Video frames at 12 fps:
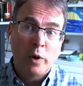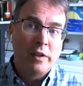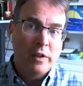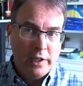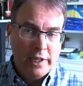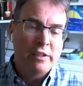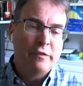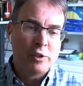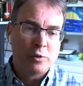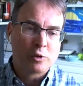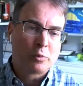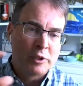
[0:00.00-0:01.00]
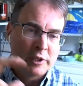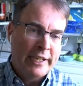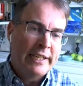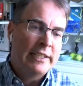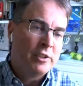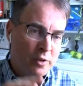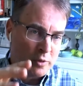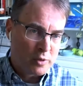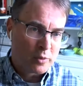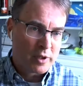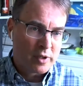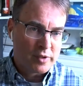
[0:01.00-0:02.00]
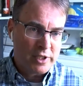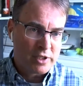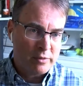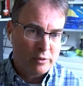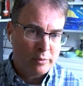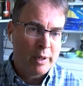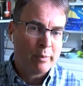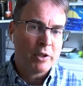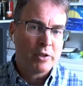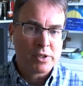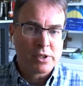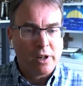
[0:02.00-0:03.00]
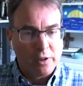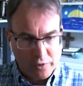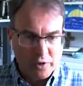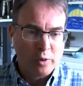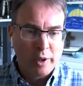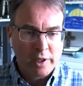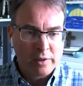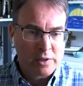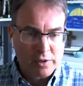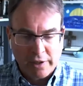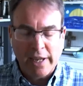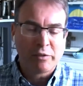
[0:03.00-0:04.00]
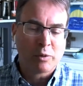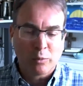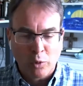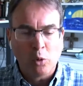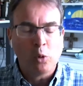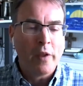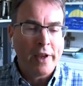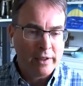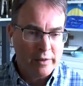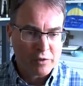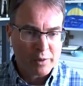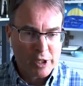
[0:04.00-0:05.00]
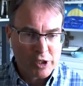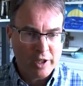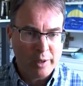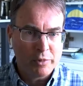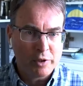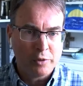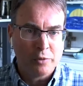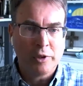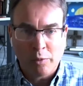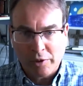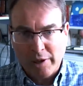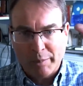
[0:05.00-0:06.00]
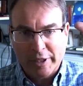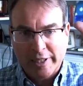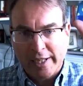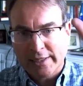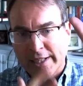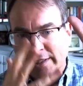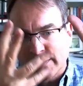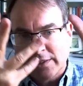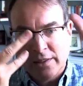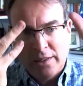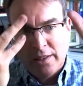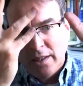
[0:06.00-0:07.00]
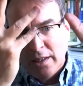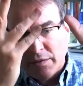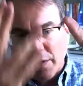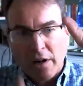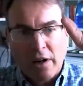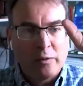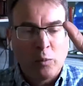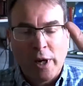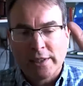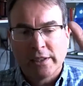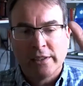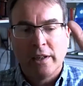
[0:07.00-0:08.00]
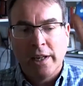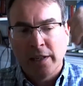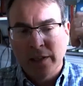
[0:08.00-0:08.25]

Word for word: what individuals related to those organizational members are doing. So they have to roll that information up to, you know, company X as Farhad and Wes and,